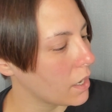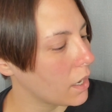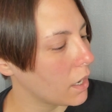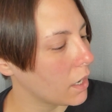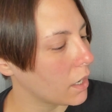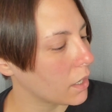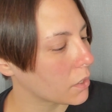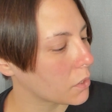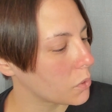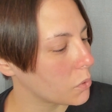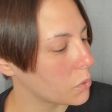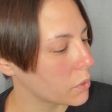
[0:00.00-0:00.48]

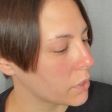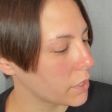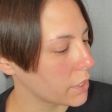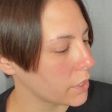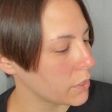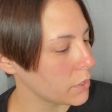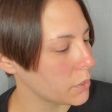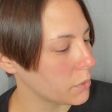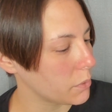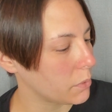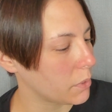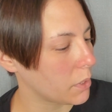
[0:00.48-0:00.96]

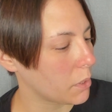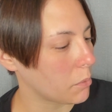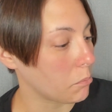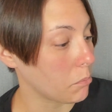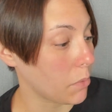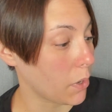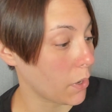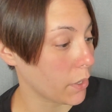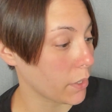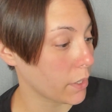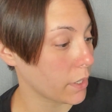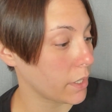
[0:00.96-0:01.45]
According to a
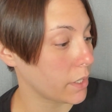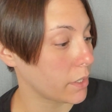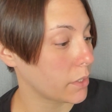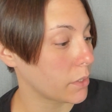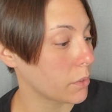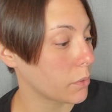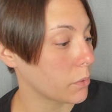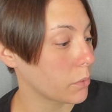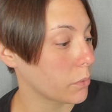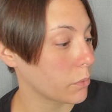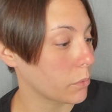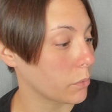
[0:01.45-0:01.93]
market
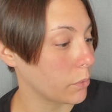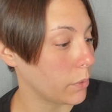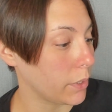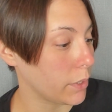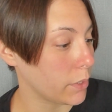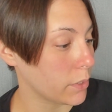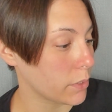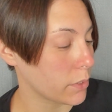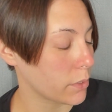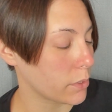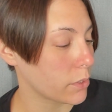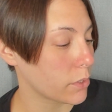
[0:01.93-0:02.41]

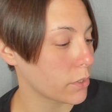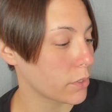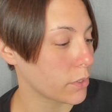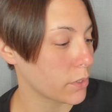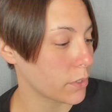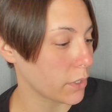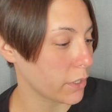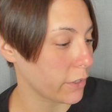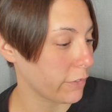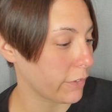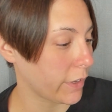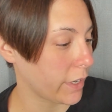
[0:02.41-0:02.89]
research
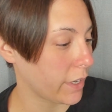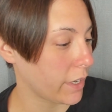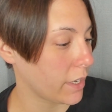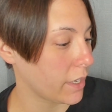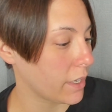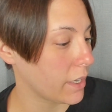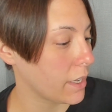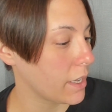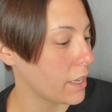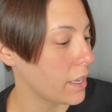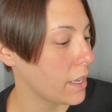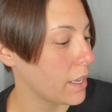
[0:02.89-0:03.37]
survey,
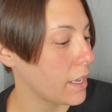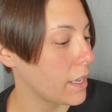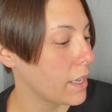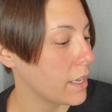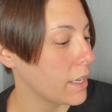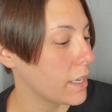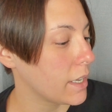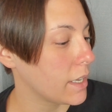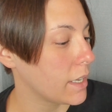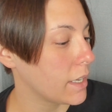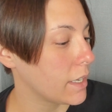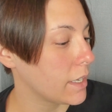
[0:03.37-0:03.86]

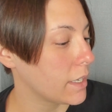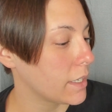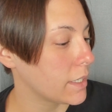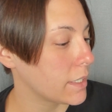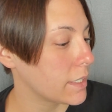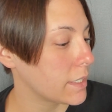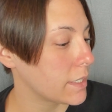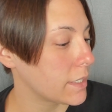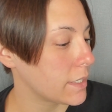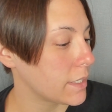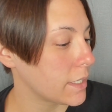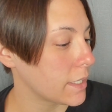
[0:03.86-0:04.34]

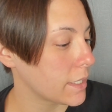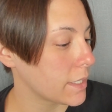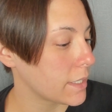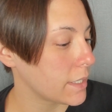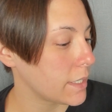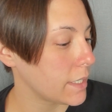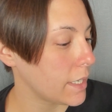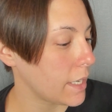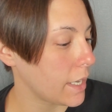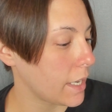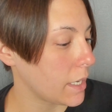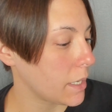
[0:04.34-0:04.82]

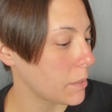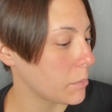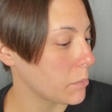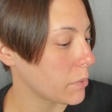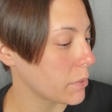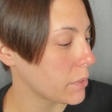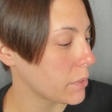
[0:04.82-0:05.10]
68%